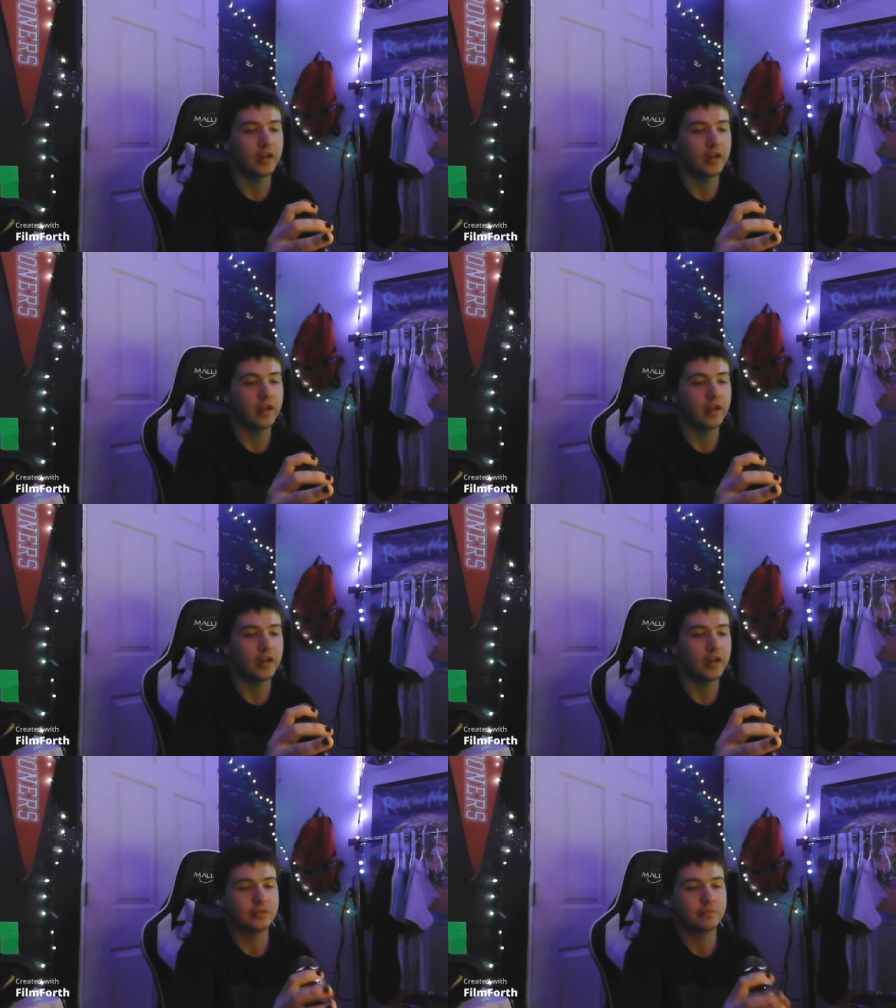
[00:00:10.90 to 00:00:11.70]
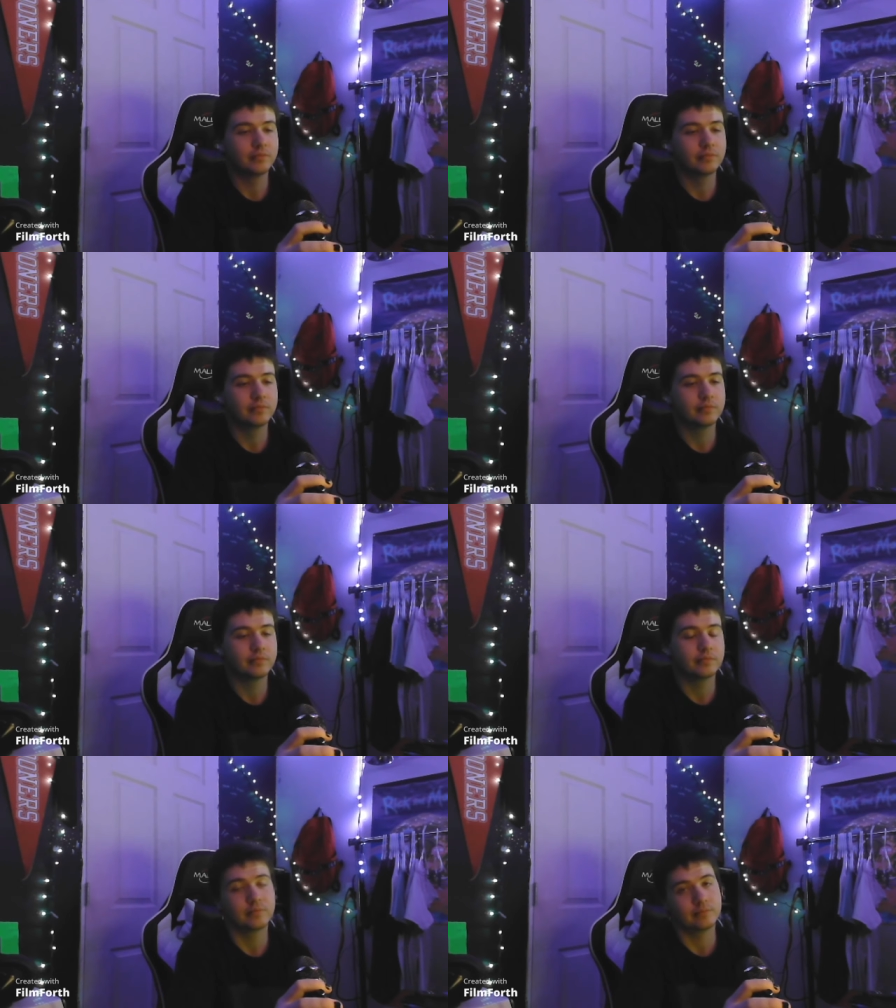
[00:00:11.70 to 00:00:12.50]
actually.
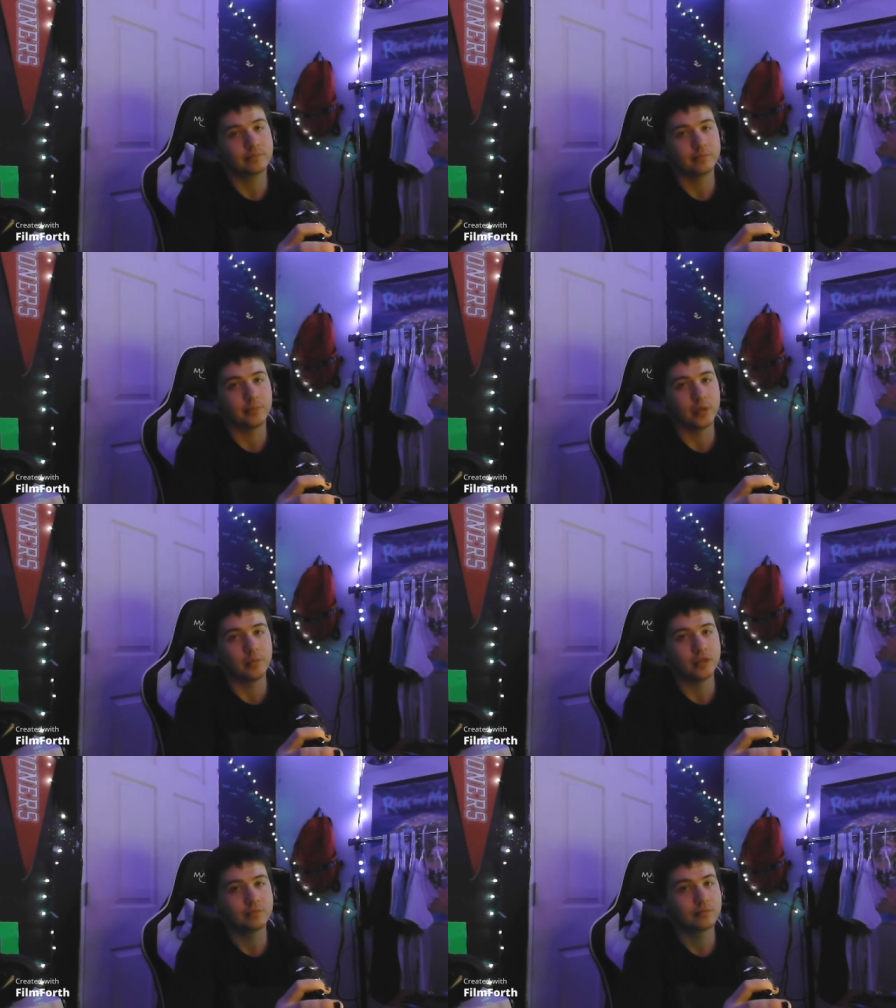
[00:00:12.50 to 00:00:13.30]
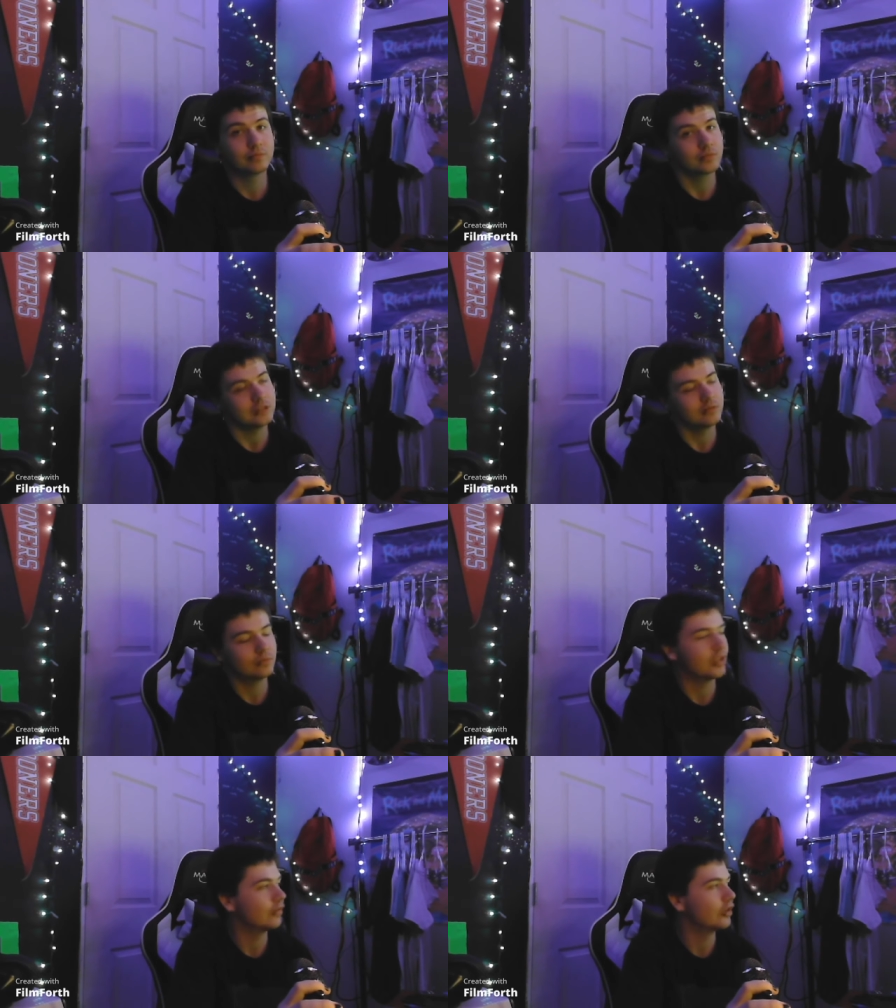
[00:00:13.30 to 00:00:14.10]
Maybe.
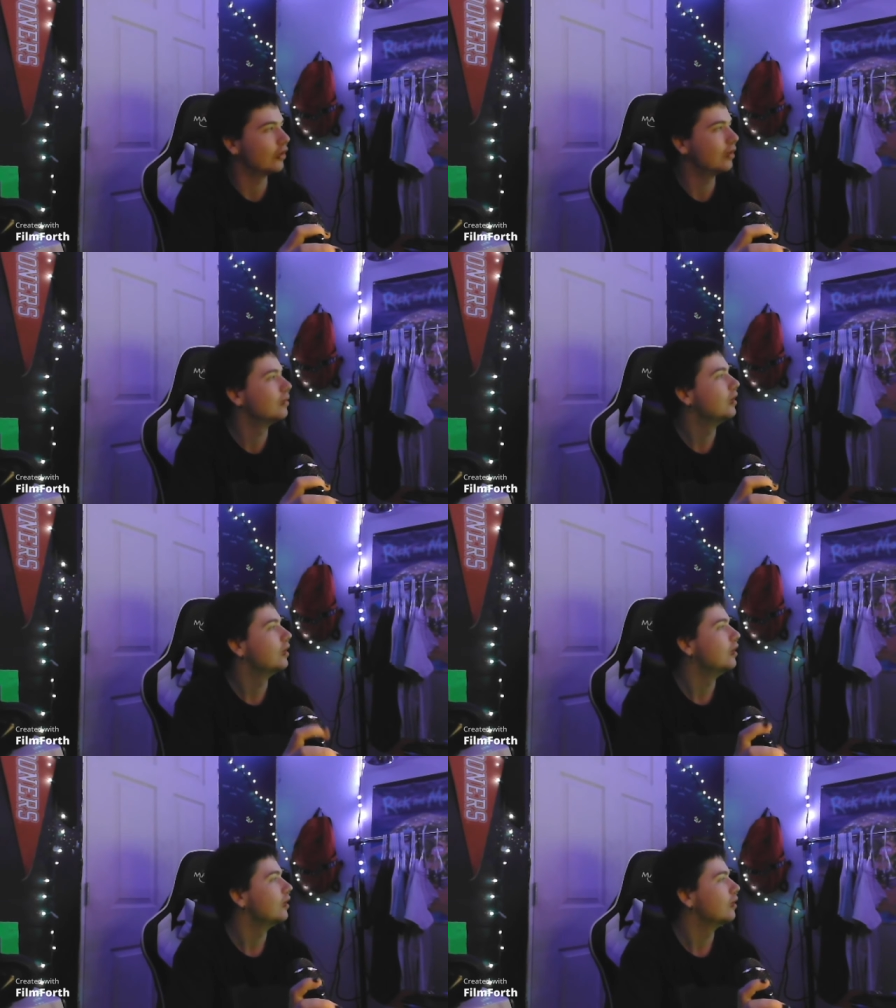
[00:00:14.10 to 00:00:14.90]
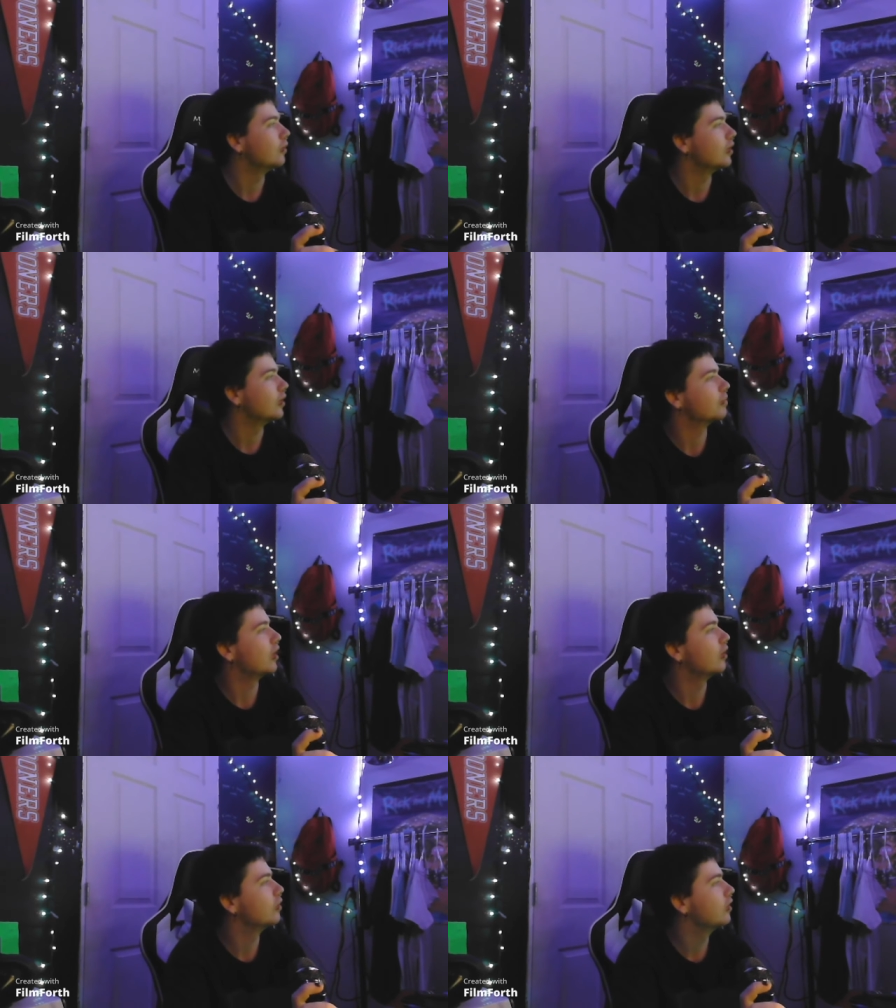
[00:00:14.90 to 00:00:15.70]
We never know. What's
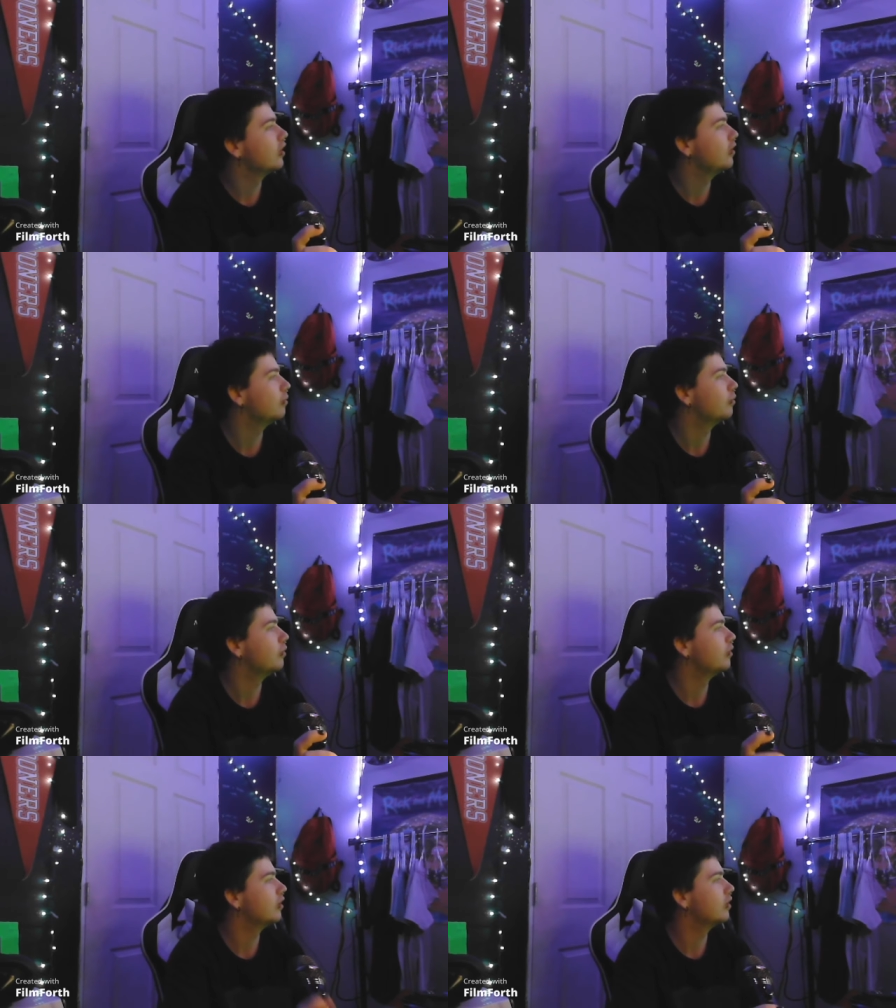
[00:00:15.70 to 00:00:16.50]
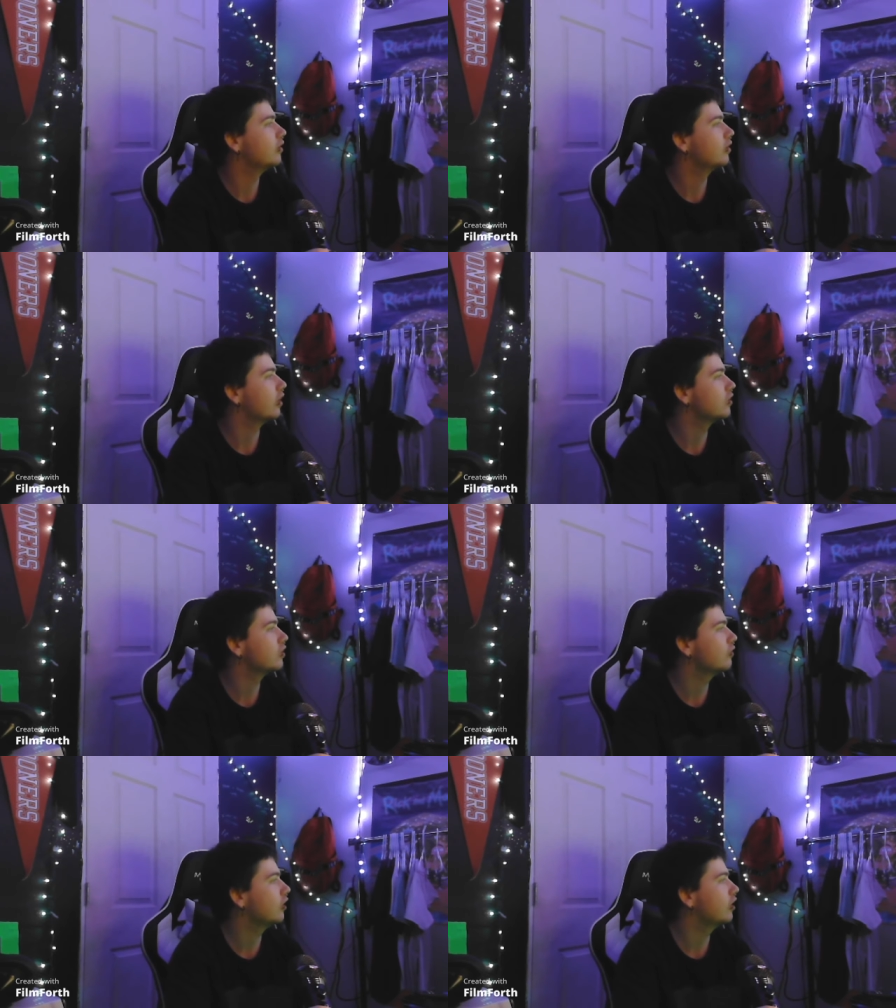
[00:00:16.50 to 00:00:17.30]
my real name? I guess
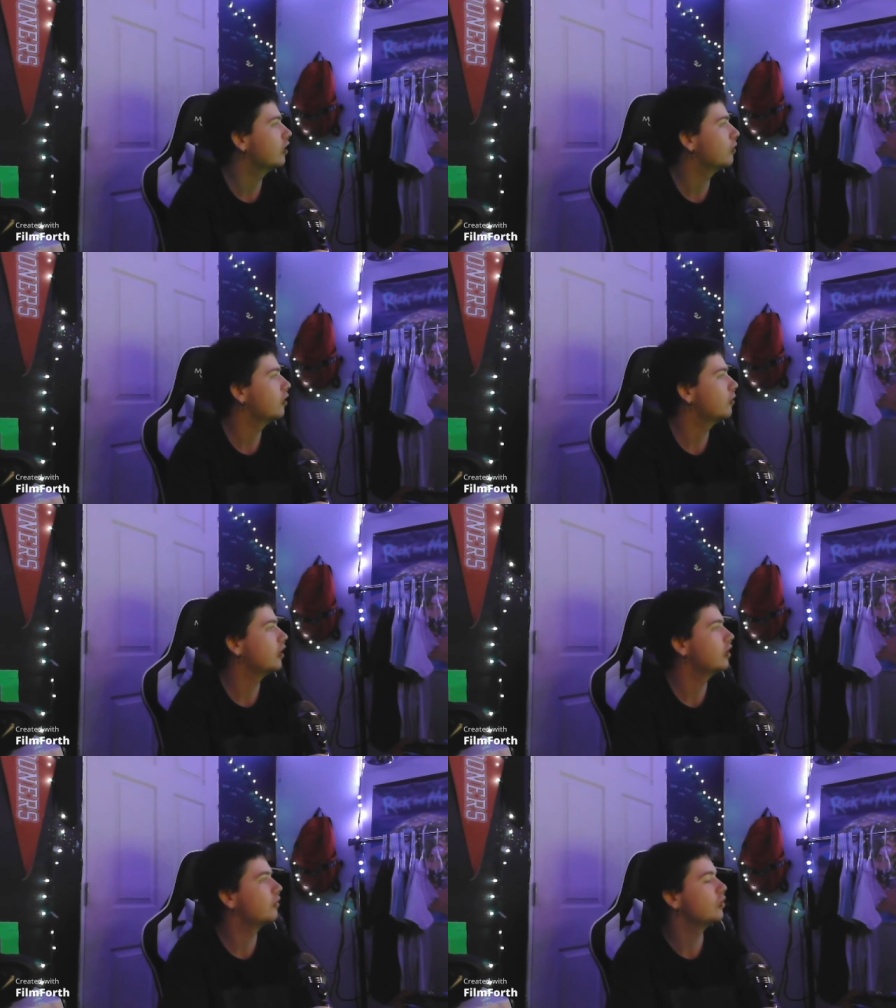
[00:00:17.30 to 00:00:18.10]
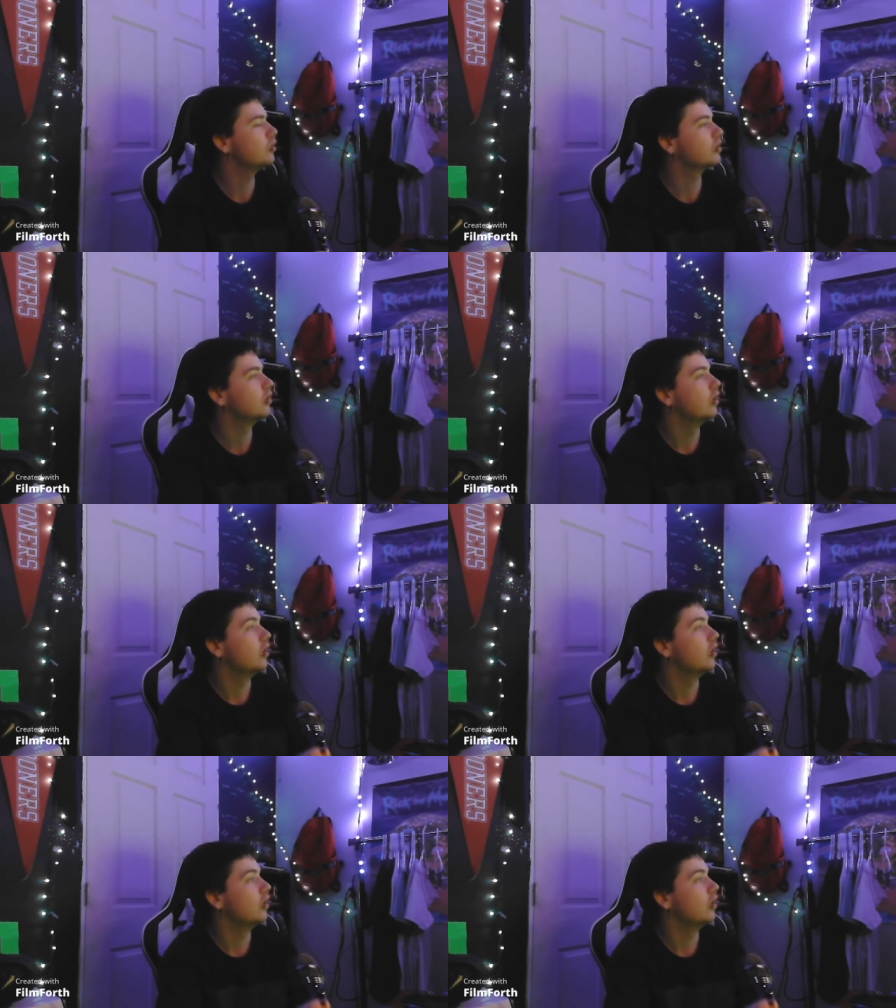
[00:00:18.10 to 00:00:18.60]
you'll find out way, way in the future.